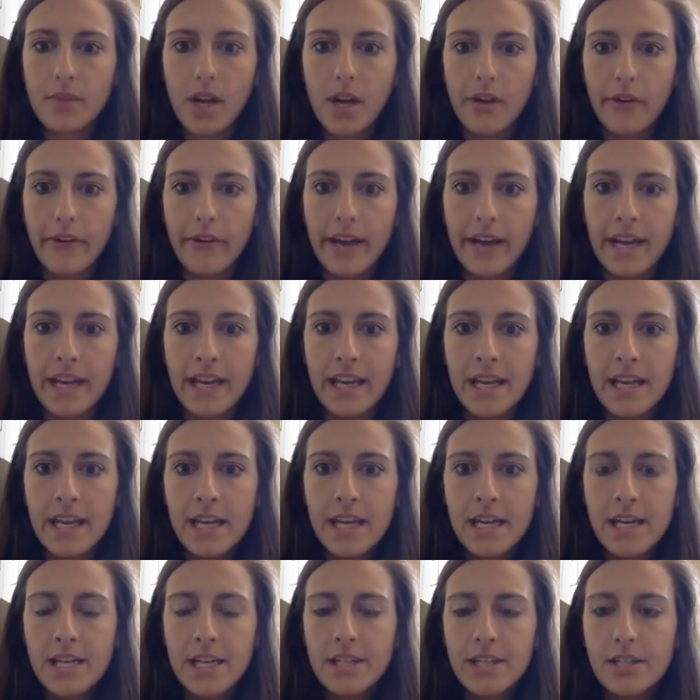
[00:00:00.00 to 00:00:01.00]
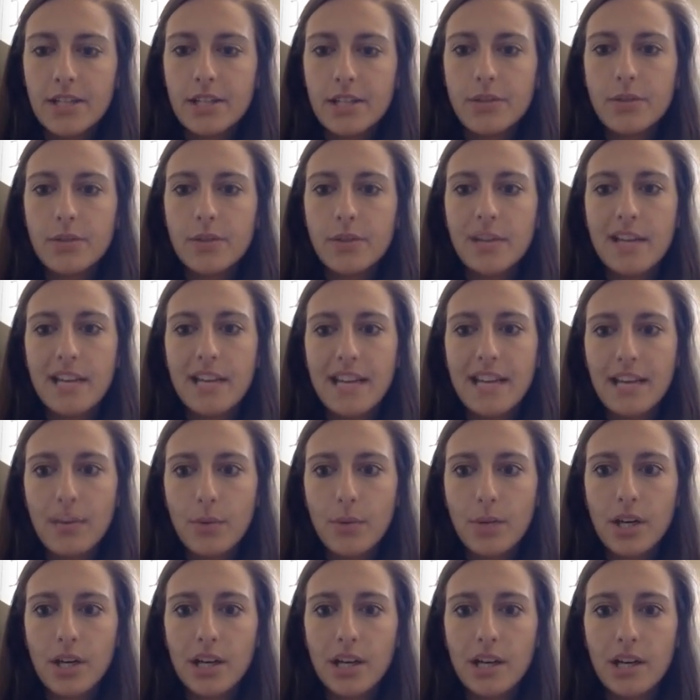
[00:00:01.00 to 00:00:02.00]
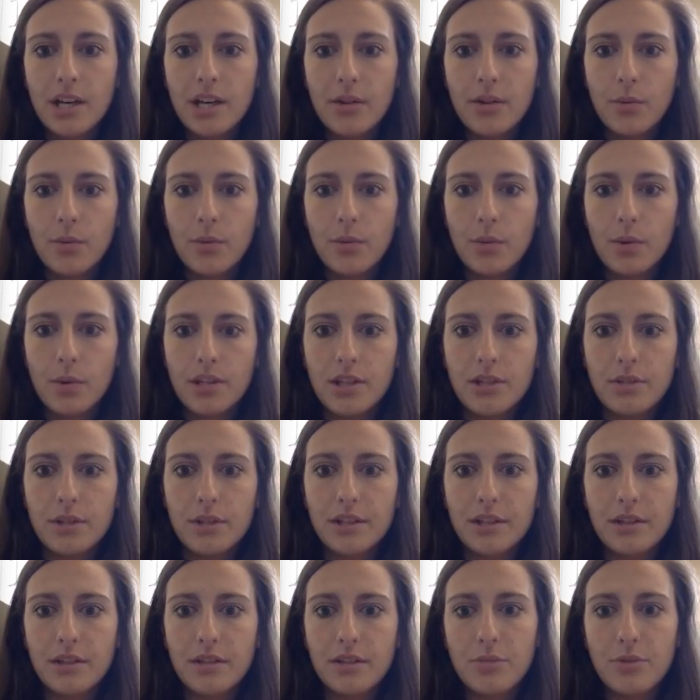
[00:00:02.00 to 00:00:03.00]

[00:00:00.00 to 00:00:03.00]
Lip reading: All right. So today I'm doing